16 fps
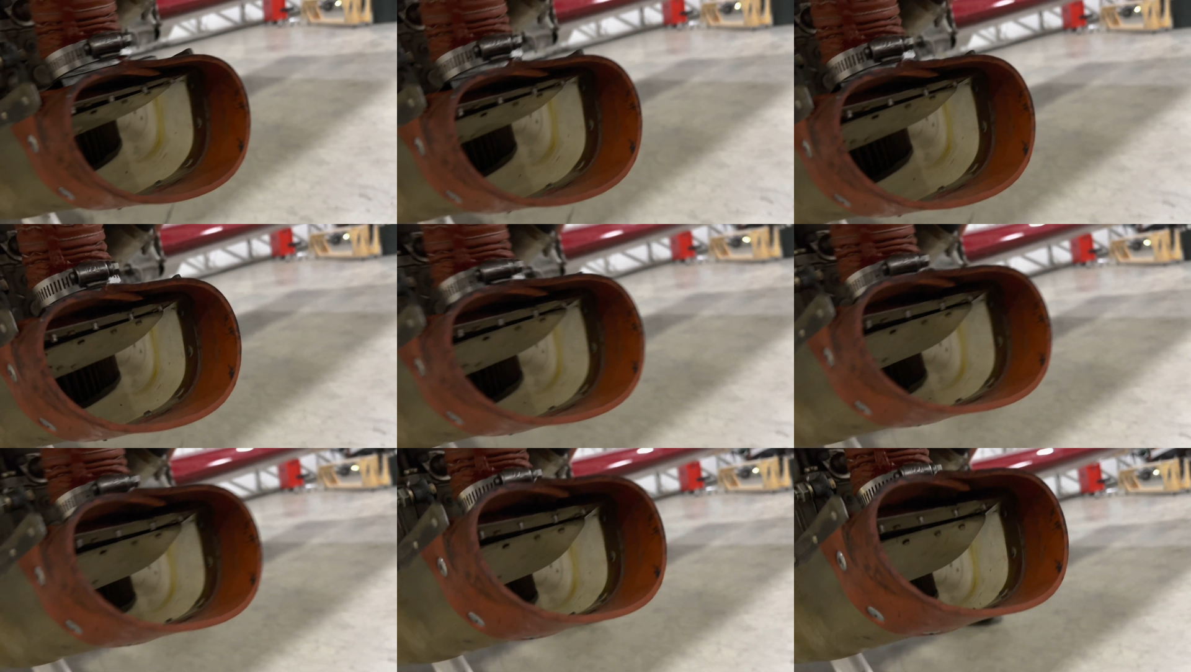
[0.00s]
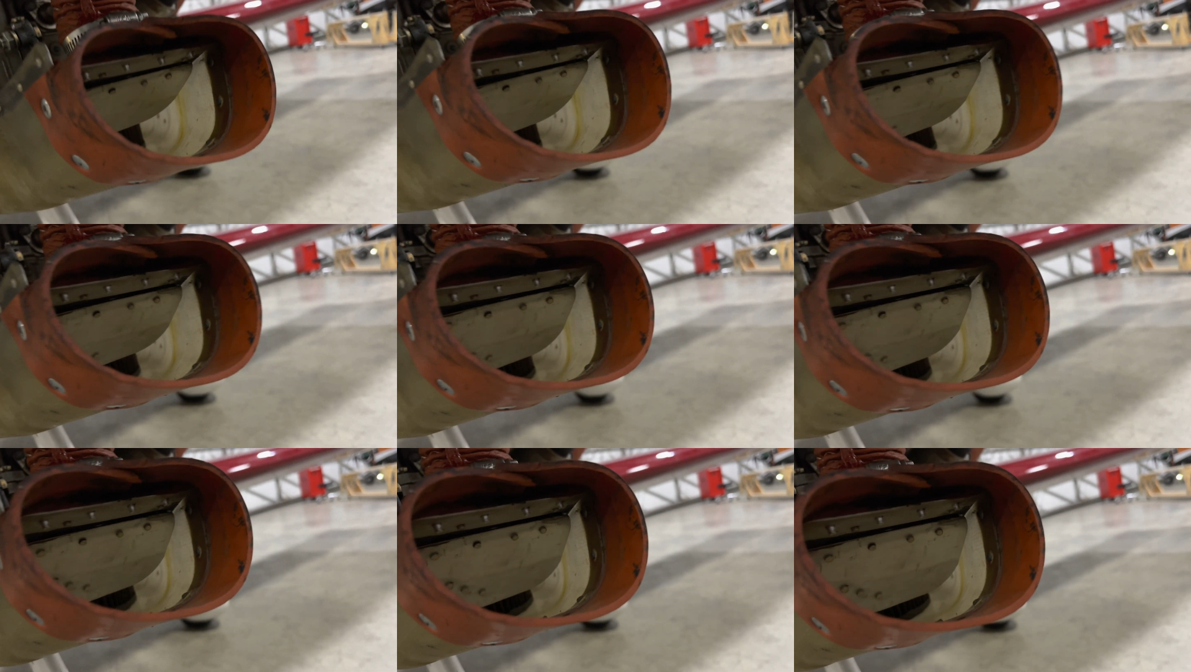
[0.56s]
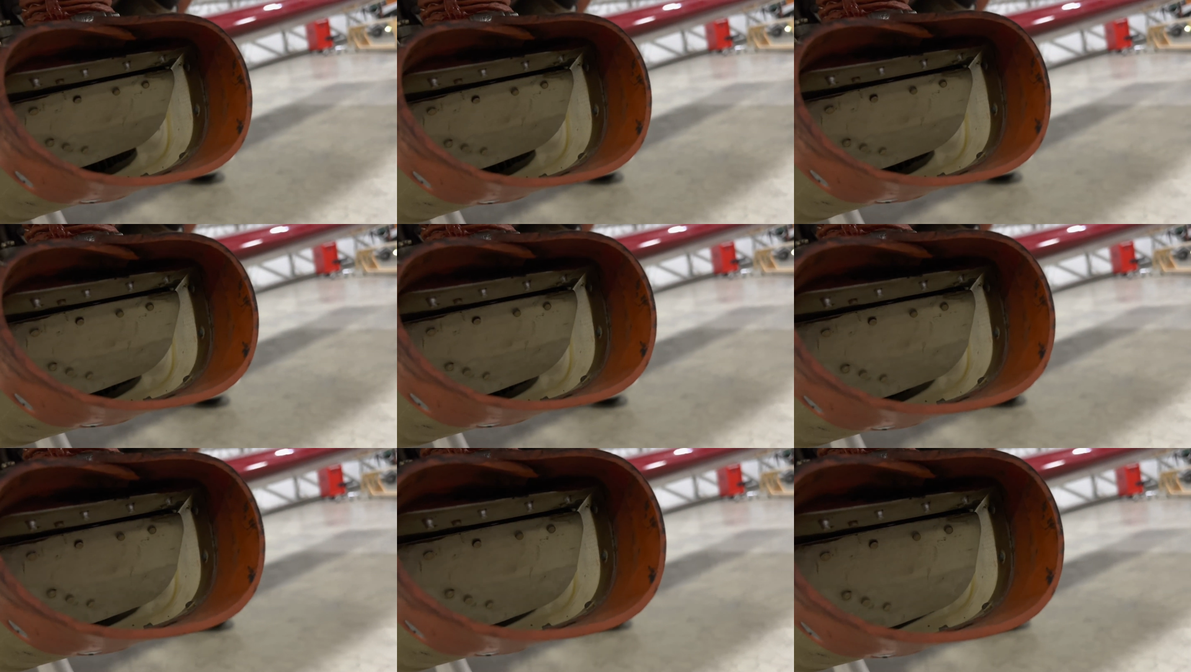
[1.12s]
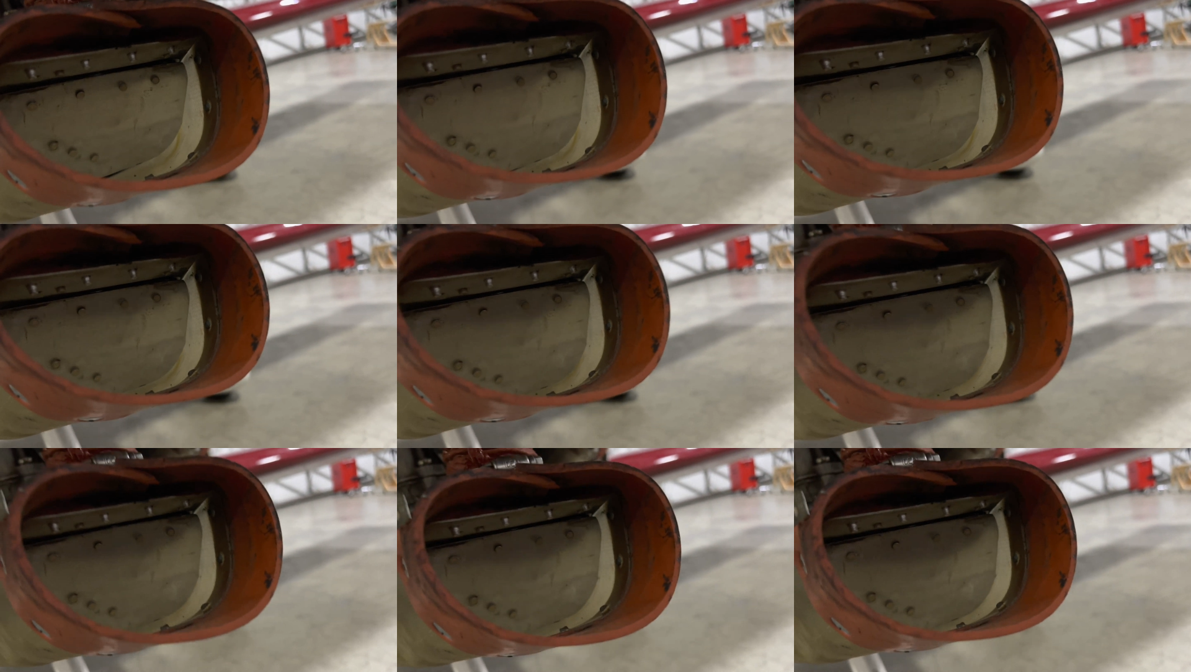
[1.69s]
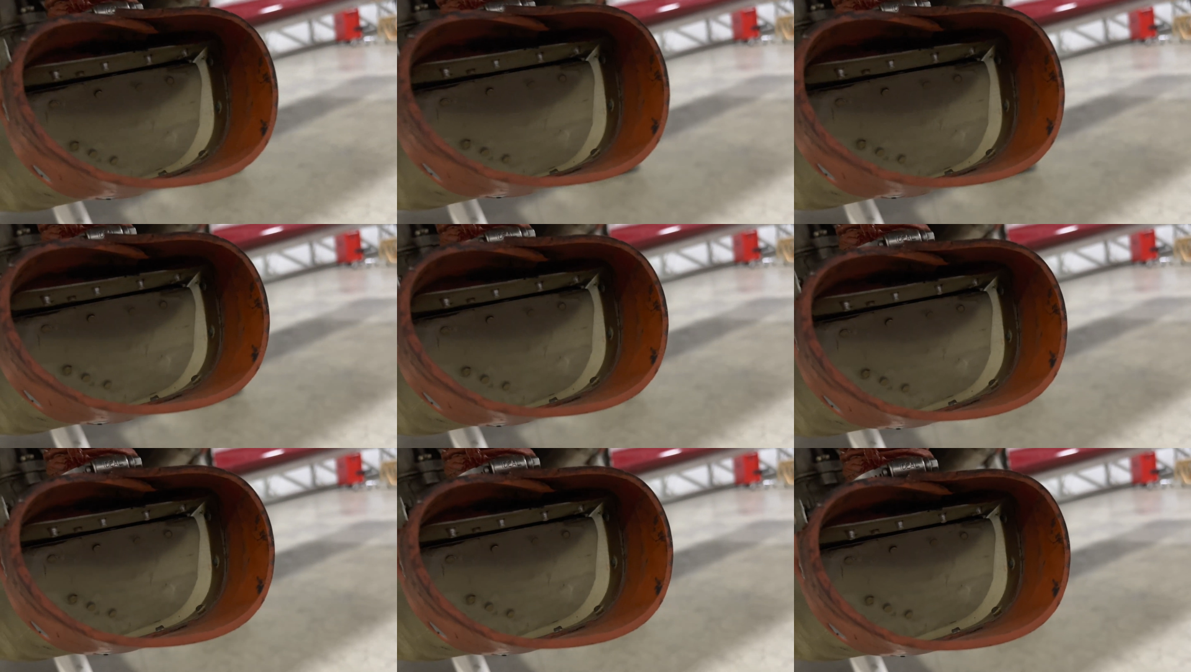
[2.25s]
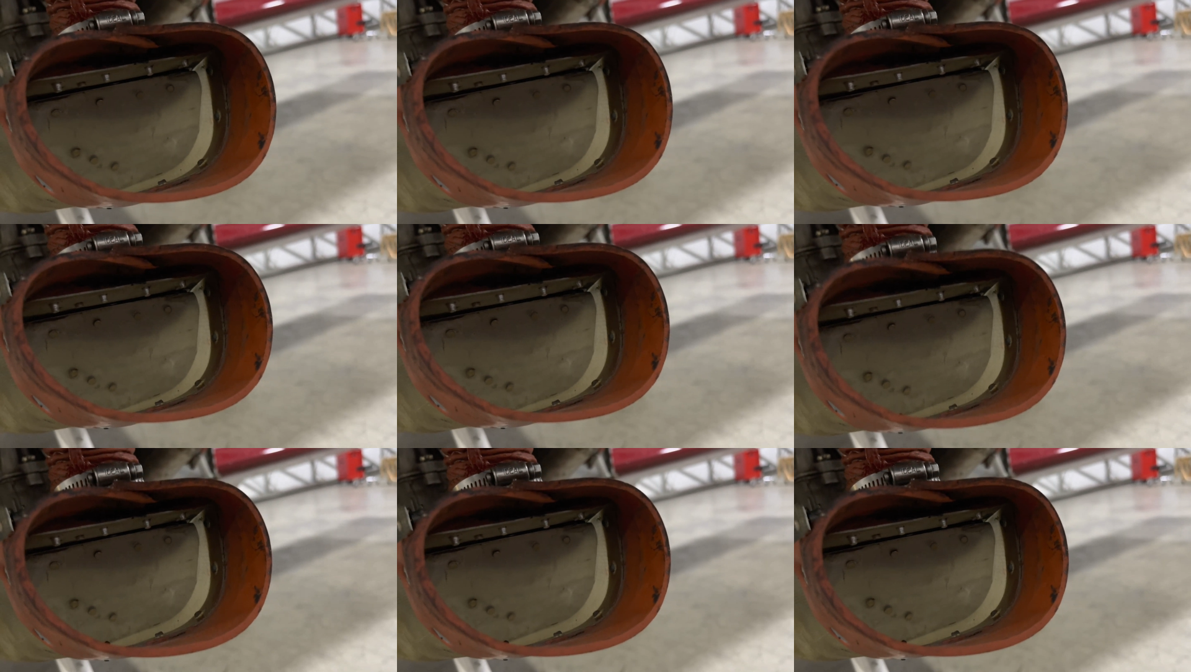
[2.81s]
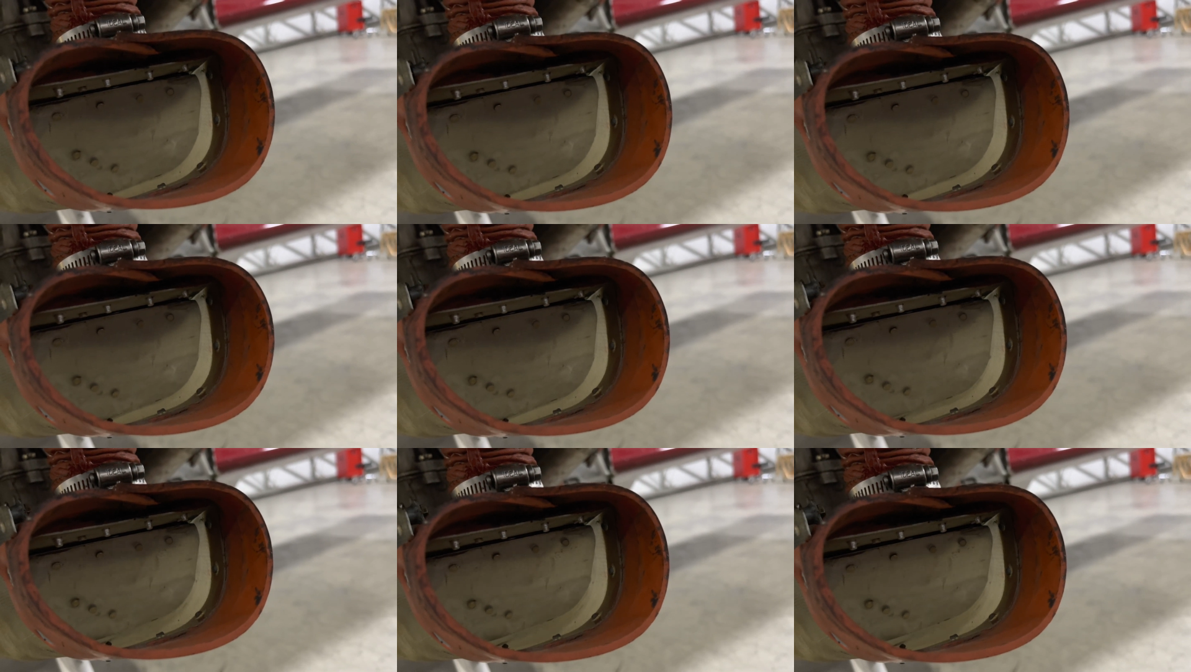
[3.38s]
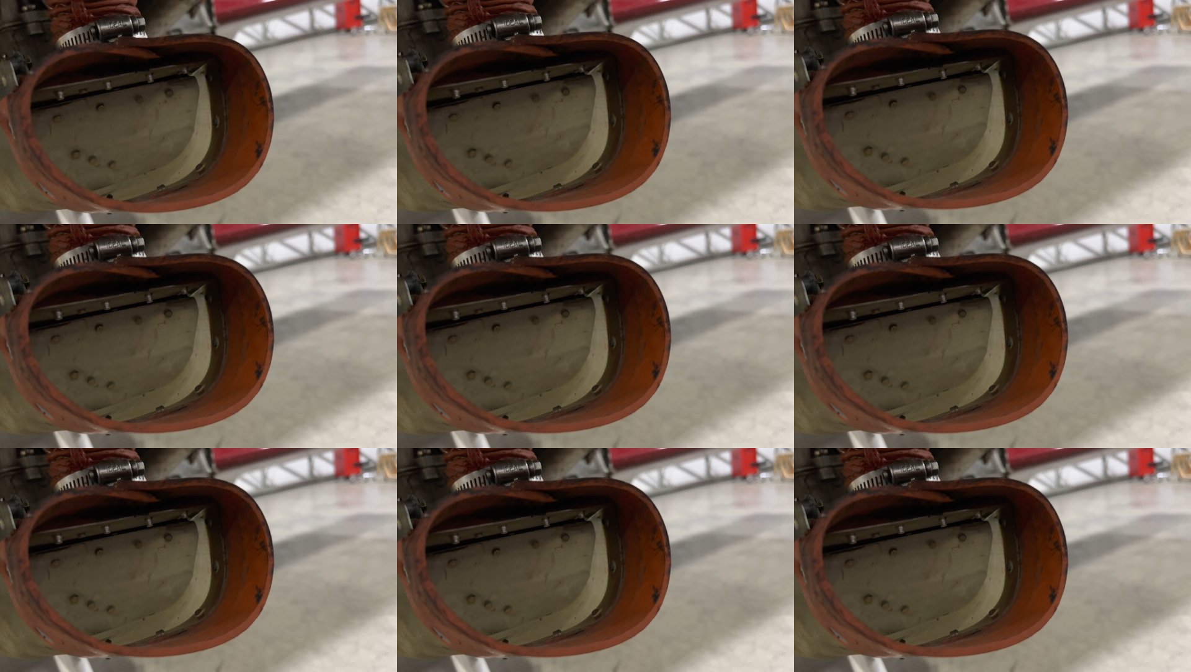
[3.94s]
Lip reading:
Nobody's mouth can be seen.